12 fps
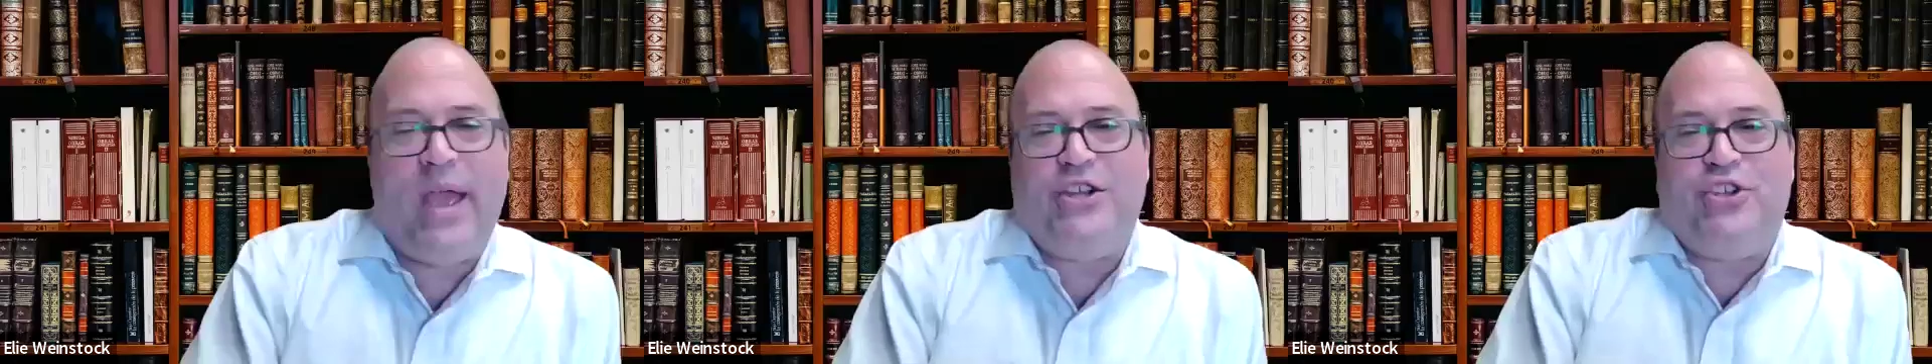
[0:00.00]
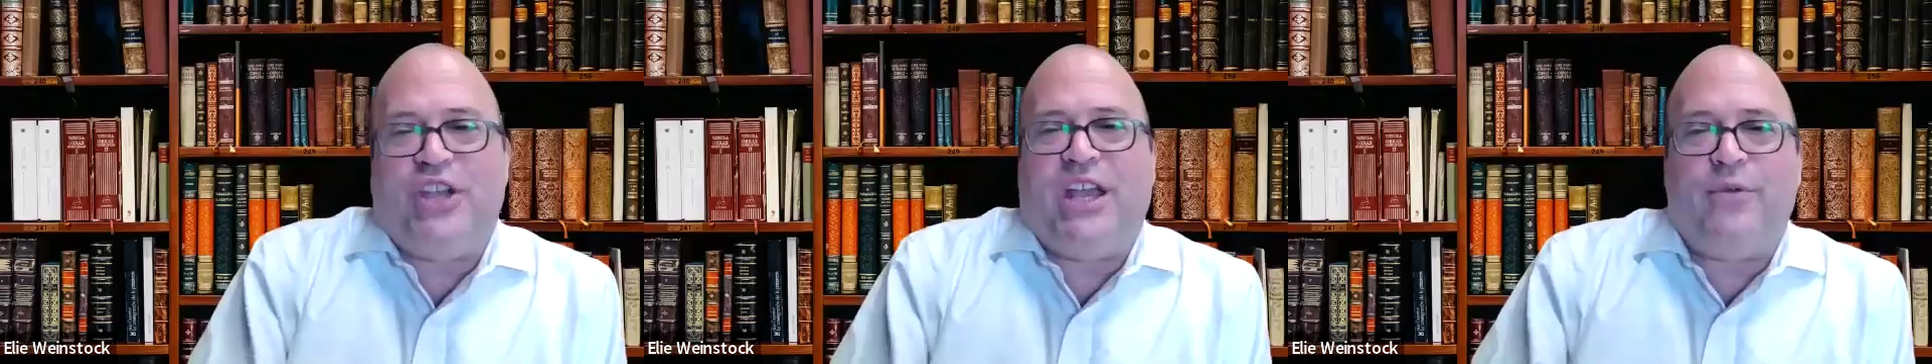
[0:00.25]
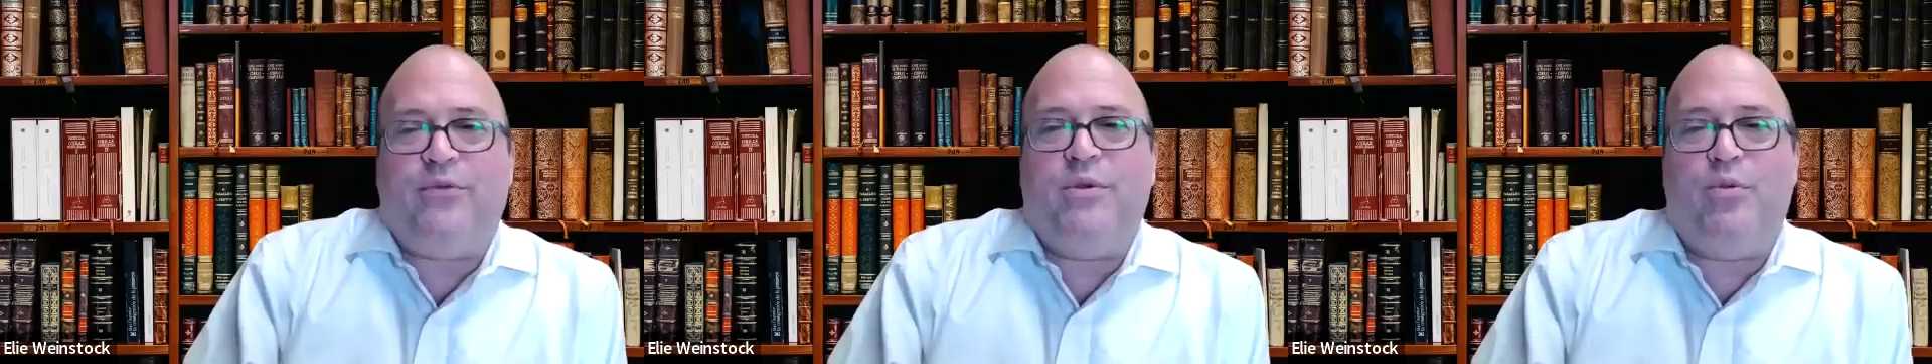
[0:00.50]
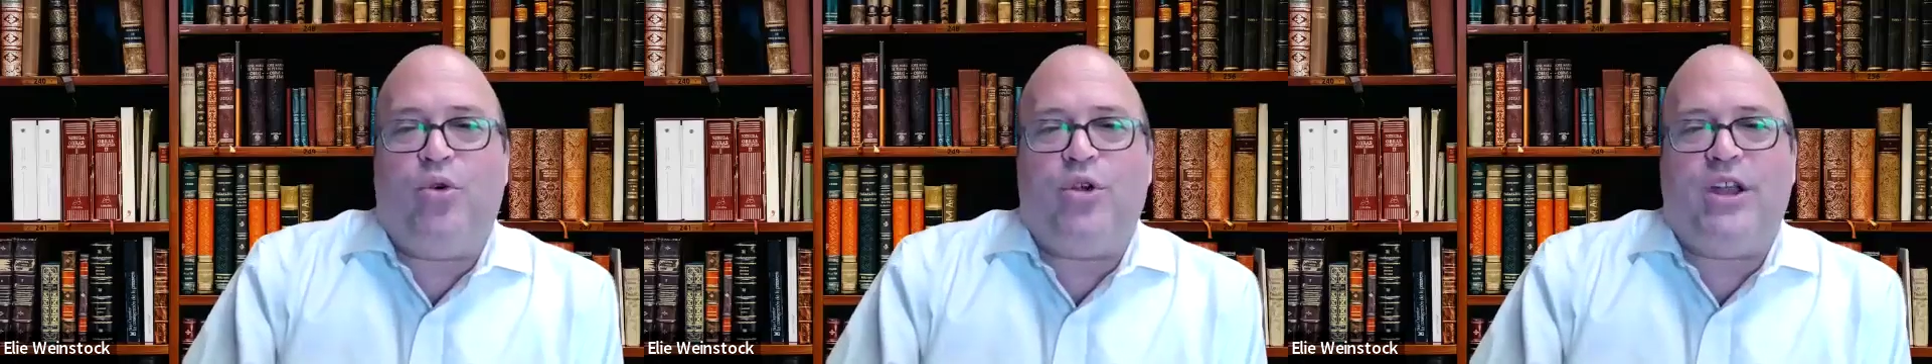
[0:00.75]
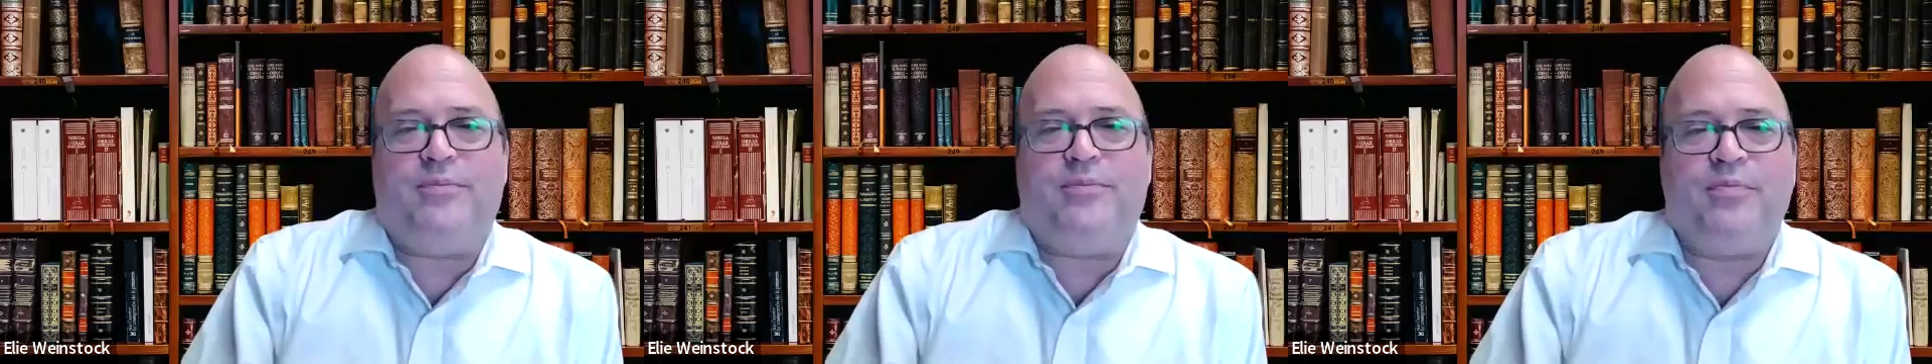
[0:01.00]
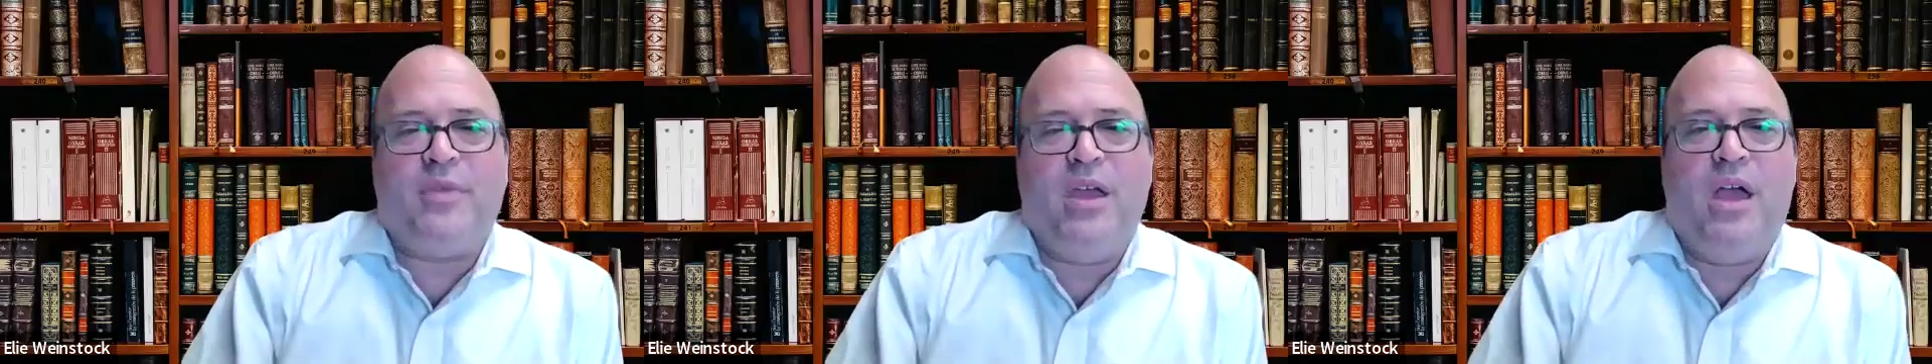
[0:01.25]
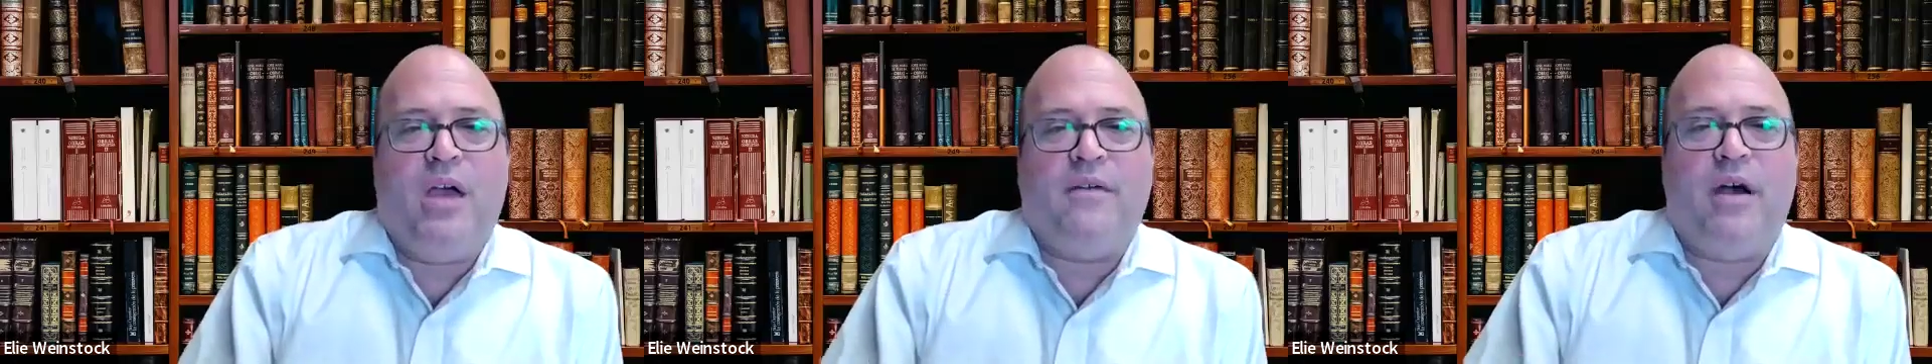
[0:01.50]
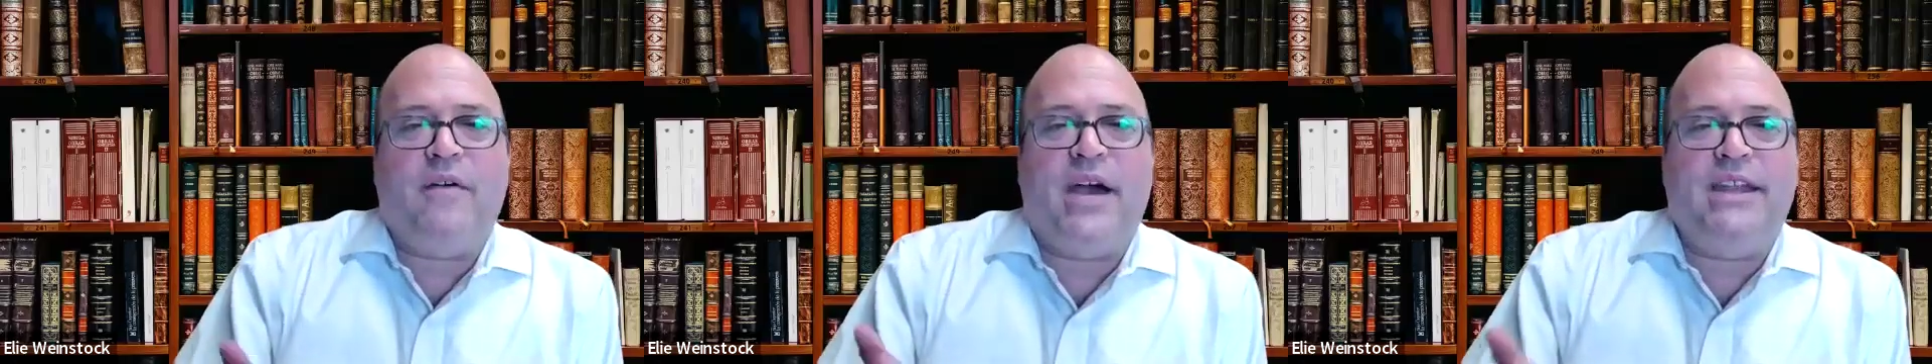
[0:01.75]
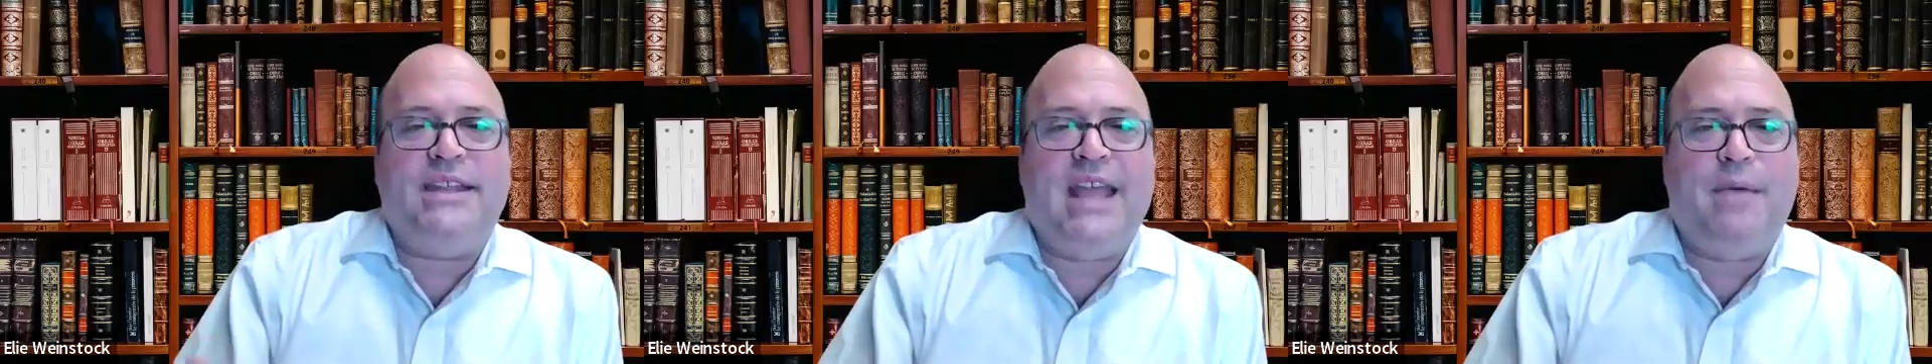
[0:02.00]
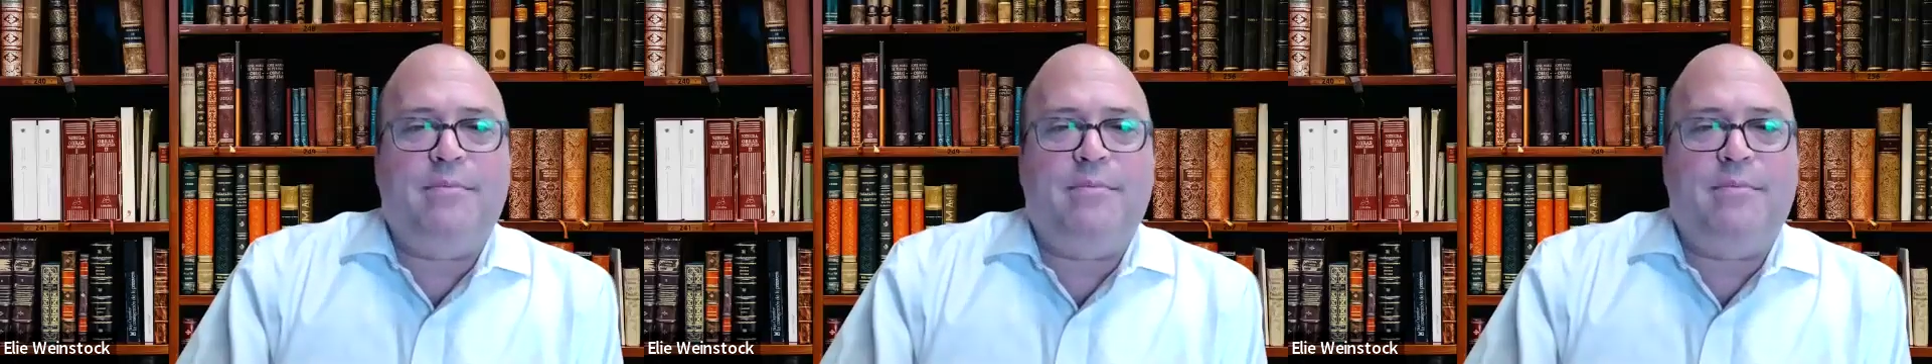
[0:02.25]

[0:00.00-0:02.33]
actually say it every morning. We talk about